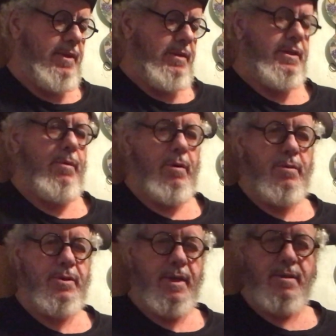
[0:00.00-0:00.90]
Is
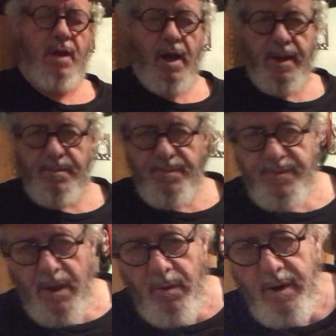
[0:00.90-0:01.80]

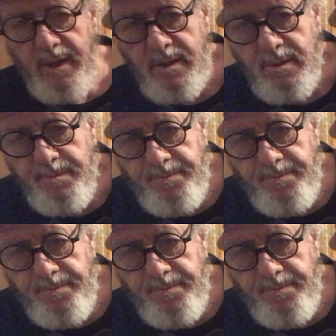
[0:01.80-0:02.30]
that what it is?